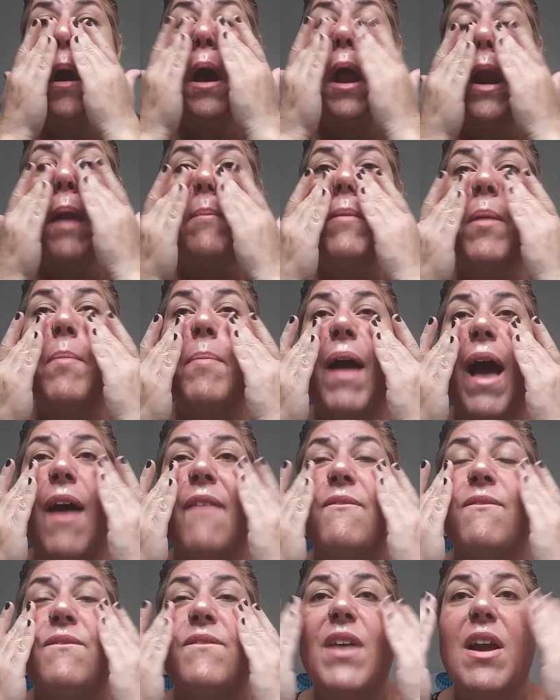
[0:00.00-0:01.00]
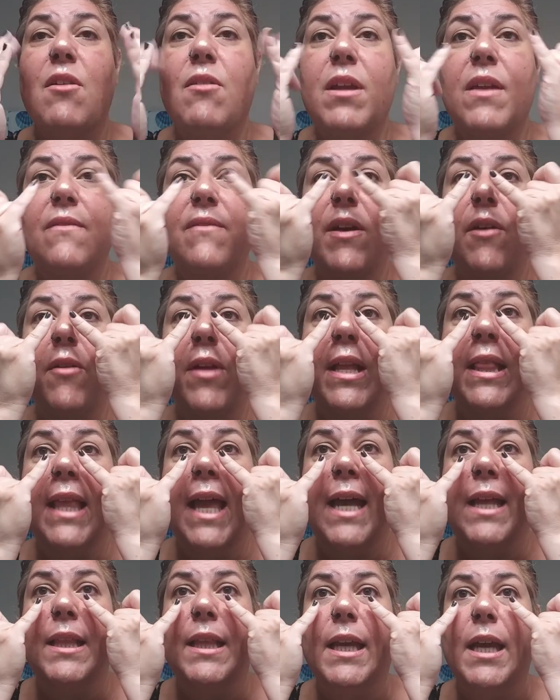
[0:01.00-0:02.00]
And I'm going to pat very, very
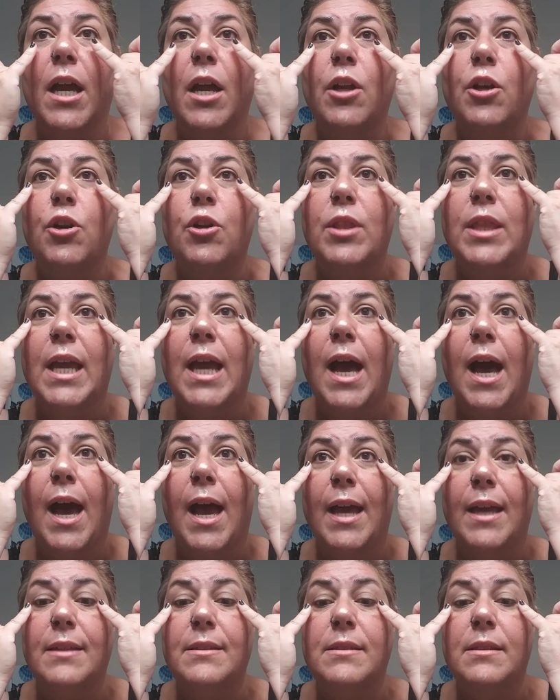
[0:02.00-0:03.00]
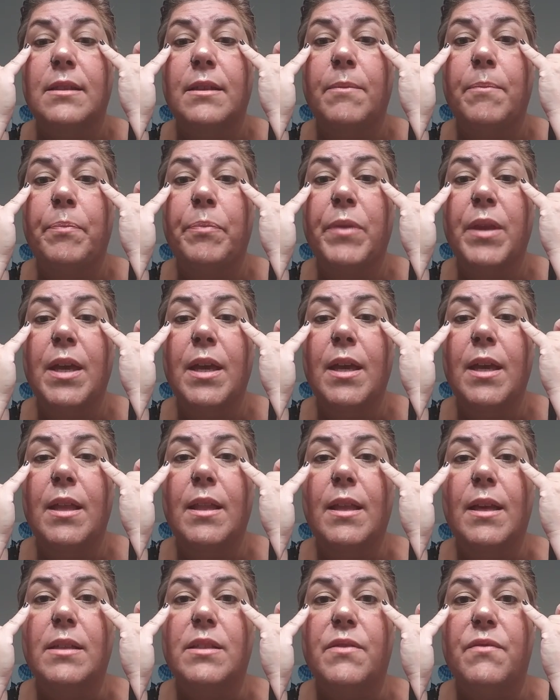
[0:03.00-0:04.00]
lightly under the eyes.
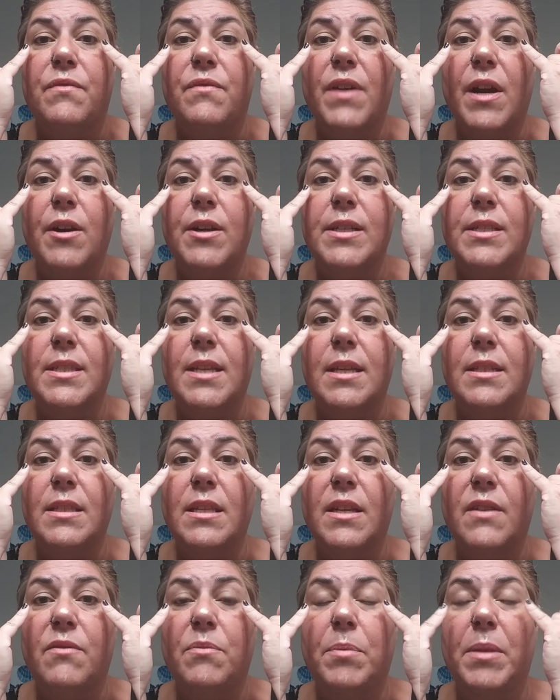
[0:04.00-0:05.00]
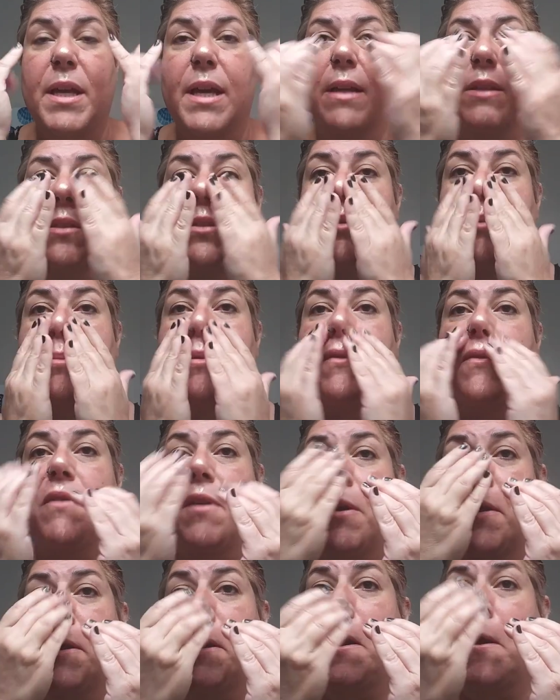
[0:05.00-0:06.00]
That's a very sensitive place, so be
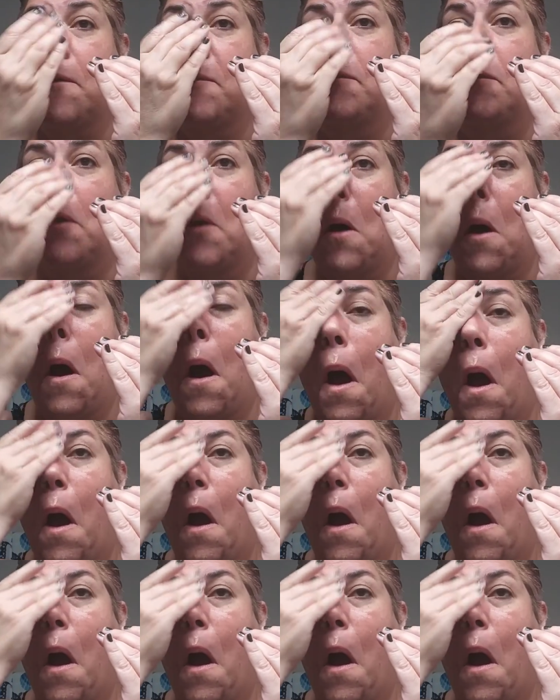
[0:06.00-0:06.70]
very careful